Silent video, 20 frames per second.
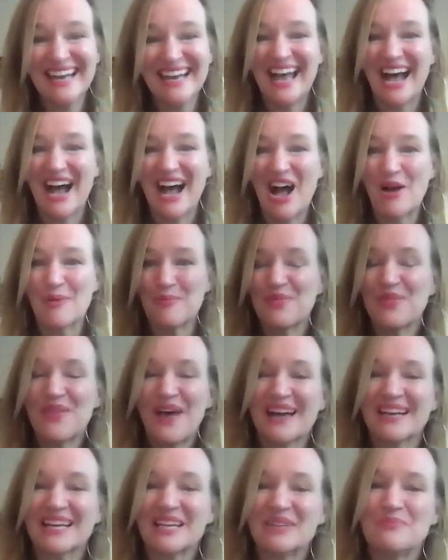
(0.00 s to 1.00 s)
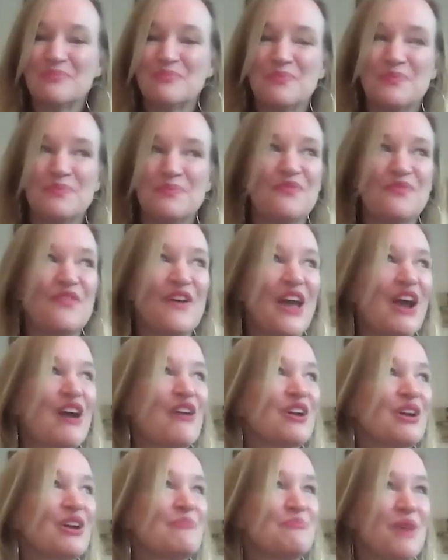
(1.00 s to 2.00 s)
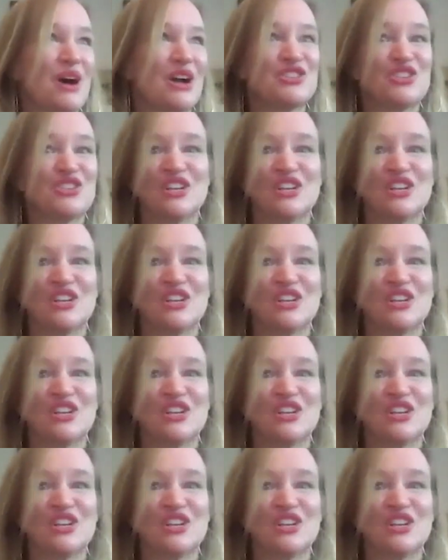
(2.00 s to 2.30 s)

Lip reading: that can very much